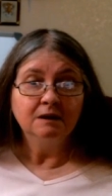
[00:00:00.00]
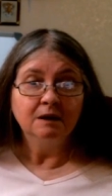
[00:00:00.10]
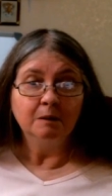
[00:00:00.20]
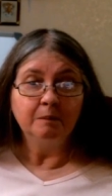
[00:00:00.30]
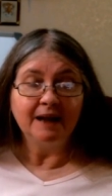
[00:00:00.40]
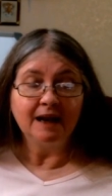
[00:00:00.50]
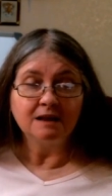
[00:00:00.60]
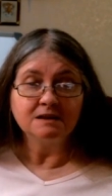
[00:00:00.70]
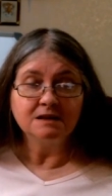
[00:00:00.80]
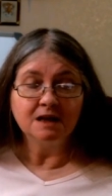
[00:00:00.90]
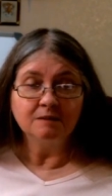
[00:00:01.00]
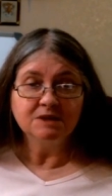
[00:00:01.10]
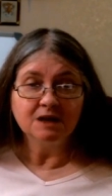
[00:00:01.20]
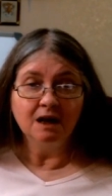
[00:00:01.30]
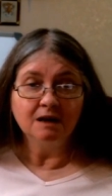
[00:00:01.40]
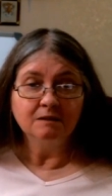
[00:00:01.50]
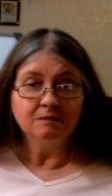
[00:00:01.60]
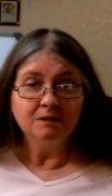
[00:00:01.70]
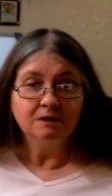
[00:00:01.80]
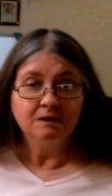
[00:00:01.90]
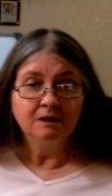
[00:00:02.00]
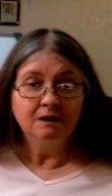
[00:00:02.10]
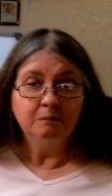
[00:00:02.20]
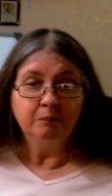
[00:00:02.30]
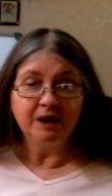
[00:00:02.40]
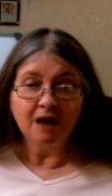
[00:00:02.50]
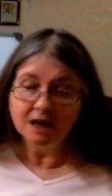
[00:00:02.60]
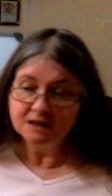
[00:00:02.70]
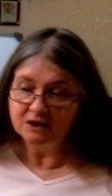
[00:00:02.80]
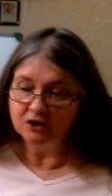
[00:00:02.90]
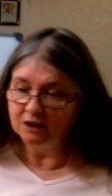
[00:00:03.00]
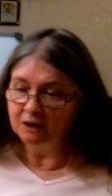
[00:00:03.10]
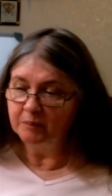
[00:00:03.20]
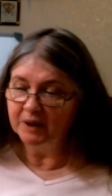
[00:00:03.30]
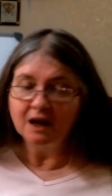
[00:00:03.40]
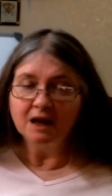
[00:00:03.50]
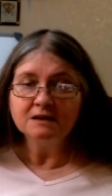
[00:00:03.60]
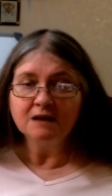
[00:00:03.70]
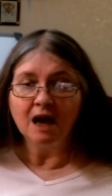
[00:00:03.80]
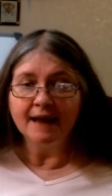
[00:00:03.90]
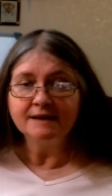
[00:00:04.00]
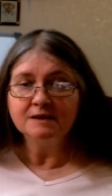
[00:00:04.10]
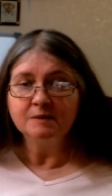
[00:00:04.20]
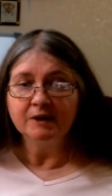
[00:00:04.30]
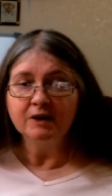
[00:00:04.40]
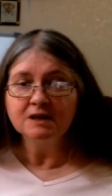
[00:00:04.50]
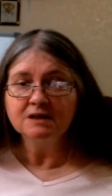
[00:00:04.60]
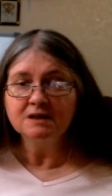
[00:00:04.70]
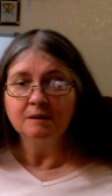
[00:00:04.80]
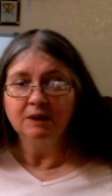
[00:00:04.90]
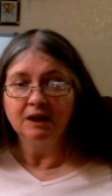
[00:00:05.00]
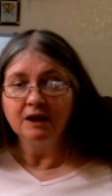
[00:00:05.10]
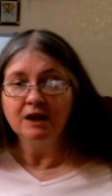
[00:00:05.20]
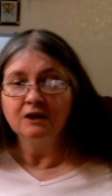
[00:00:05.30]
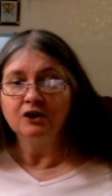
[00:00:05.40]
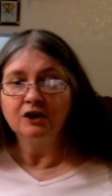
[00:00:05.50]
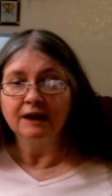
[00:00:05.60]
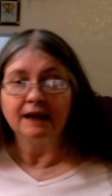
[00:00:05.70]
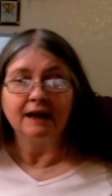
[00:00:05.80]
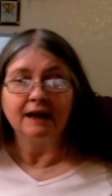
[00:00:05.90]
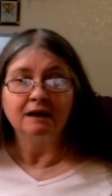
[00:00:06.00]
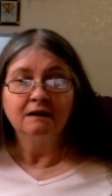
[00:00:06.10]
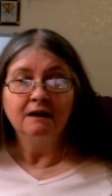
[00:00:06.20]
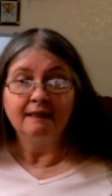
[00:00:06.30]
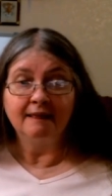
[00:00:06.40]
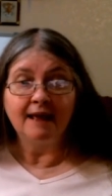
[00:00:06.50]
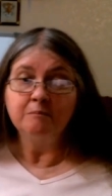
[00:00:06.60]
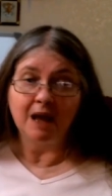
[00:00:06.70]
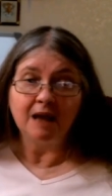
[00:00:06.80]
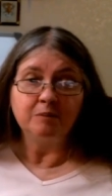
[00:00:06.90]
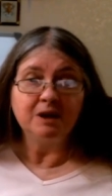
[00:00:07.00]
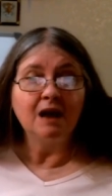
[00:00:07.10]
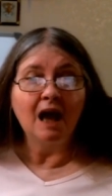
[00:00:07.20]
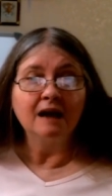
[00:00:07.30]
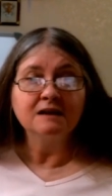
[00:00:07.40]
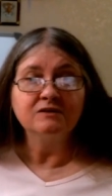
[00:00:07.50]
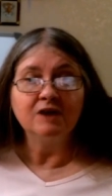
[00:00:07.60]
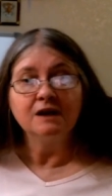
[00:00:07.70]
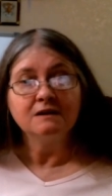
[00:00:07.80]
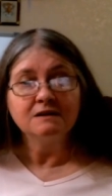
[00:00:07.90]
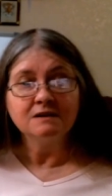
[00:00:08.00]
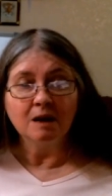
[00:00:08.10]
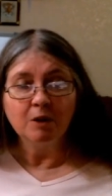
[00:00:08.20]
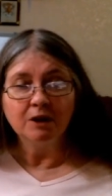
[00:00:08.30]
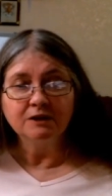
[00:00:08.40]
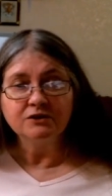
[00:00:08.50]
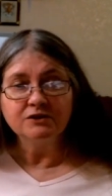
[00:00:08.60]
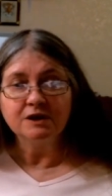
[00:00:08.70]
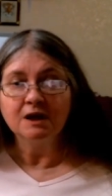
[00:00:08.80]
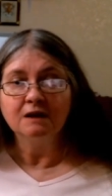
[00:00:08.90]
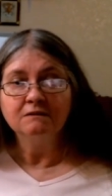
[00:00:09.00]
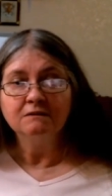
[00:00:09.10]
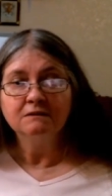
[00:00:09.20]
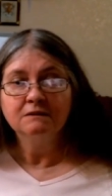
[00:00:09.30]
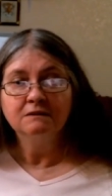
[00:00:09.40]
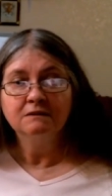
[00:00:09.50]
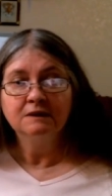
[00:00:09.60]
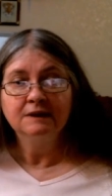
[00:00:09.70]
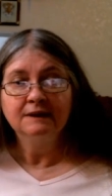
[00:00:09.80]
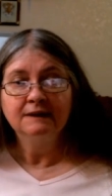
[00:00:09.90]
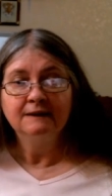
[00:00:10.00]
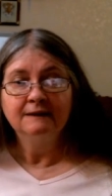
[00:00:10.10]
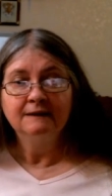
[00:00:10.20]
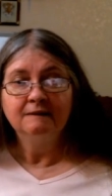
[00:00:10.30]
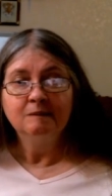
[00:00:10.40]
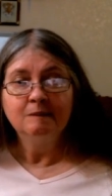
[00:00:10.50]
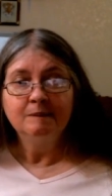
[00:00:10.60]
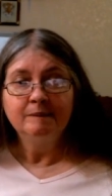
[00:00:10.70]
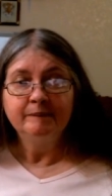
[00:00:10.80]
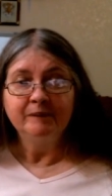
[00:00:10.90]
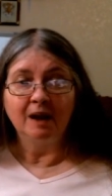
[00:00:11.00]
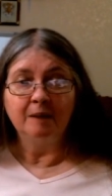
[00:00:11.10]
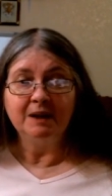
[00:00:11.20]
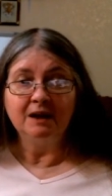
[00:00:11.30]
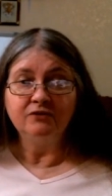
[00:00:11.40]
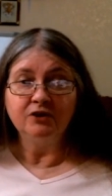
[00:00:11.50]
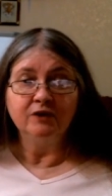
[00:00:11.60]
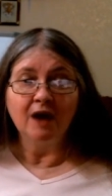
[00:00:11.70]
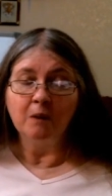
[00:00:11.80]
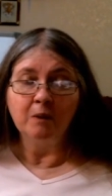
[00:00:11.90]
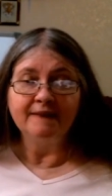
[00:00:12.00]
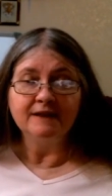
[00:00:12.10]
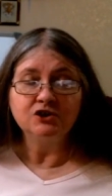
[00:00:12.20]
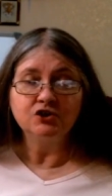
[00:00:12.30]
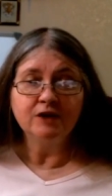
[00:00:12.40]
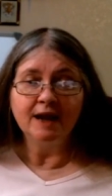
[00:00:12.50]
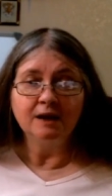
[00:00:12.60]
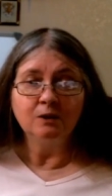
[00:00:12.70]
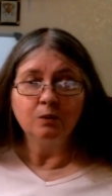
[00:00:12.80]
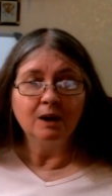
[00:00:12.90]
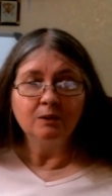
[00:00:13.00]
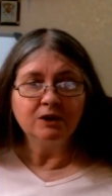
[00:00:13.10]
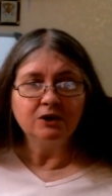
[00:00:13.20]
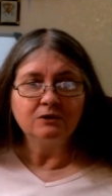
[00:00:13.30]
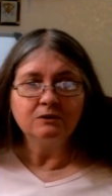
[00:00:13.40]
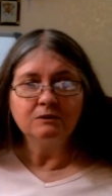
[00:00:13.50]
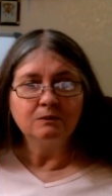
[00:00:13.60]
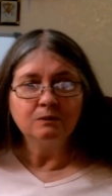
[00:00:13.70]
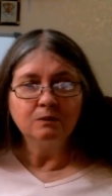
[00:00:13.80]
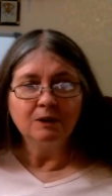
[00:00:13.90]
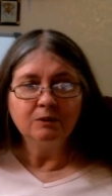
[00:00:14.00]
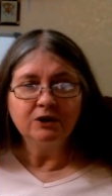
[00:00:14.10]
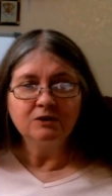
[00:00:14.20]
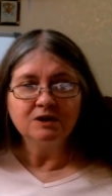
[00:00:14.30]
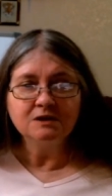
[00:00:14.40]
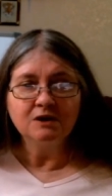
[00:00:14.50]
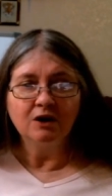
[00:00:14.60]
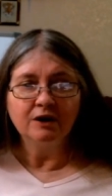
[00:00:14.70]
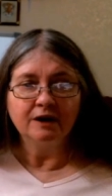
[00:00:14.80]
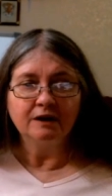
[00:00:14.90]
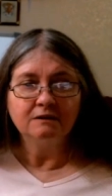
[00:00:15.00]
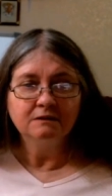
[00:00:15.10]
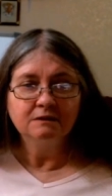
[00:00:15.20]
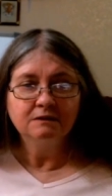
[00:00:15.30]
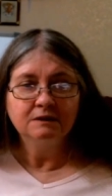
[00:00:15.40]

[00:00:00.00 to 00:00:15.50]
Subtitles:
But at the same, because I experienced them linearly, they may be activating the same alters again. I mean, if you've got one that's trained, why would you discard it?